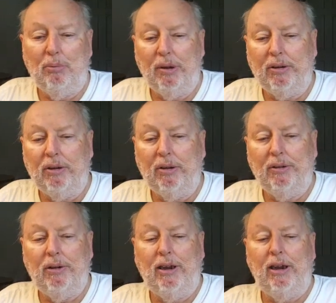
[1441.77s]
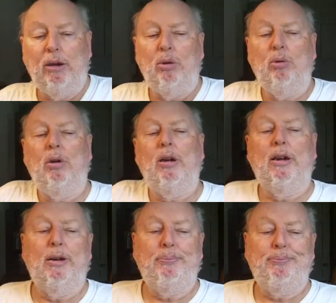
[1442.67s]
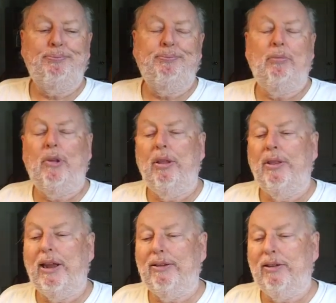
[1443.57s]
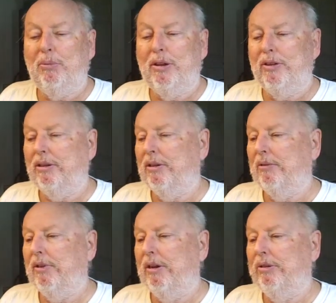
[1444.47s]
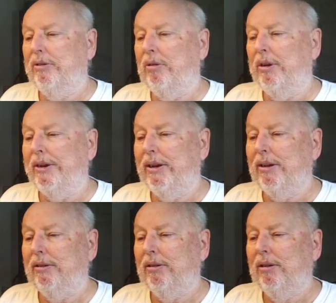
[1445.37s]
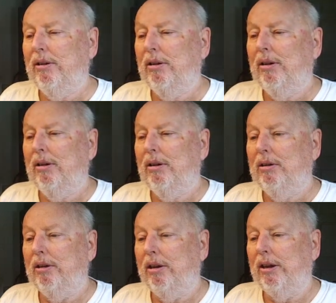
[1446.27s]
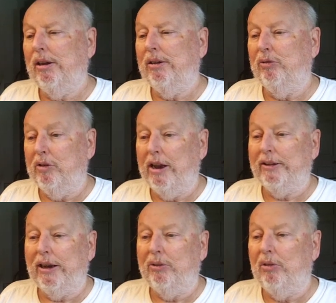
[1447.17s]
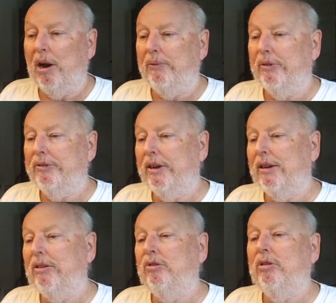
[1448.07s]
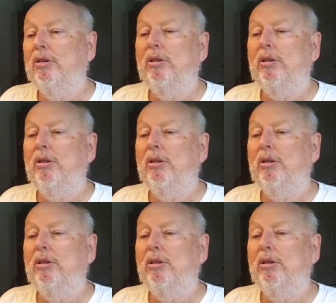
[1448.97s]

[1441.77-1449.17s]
But anywho, that's some of the things I've got to do on it to get it at that driver stage.